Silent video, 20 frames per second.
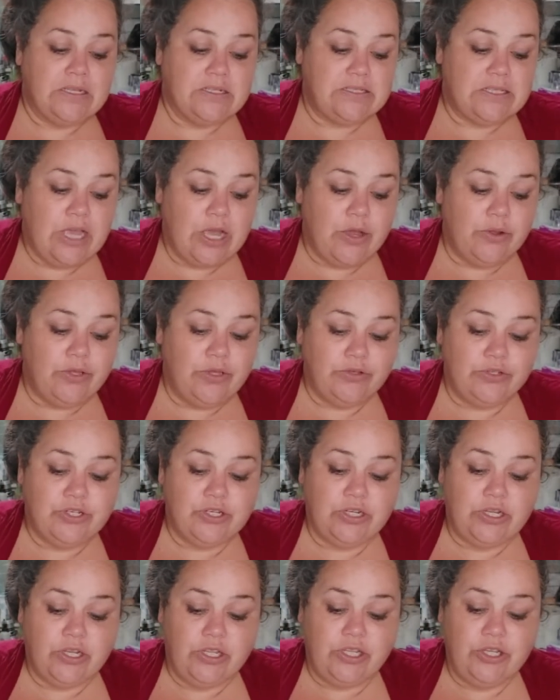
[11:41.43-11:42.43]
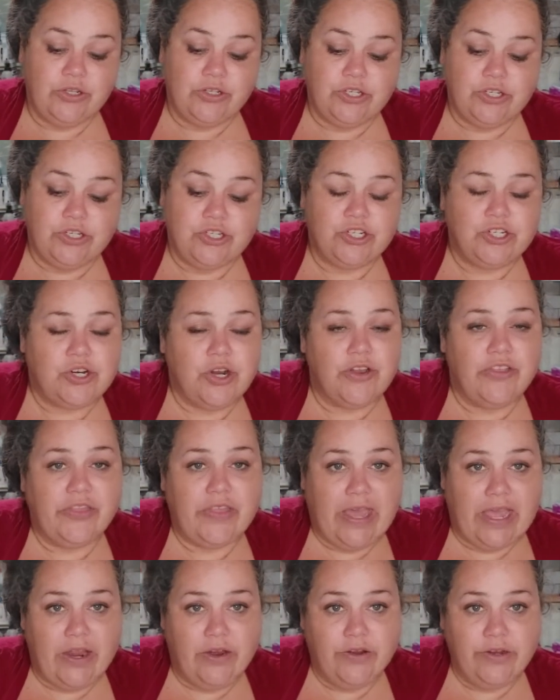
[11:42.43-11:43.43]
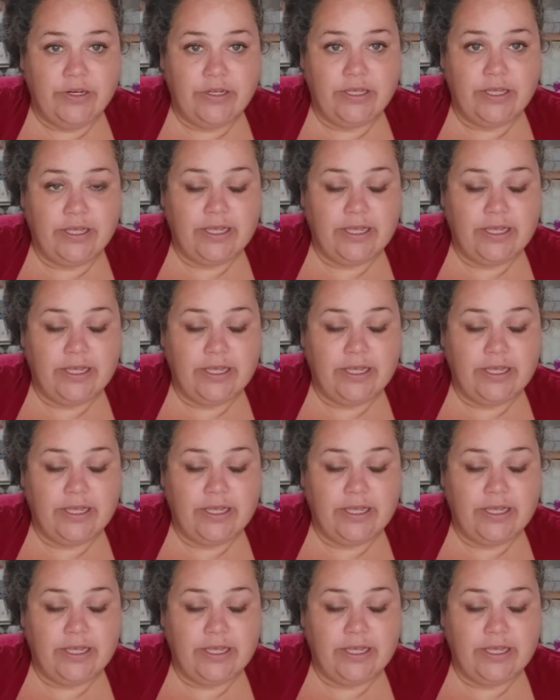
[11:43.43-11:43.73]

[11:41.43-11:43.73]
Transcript: So you should start there.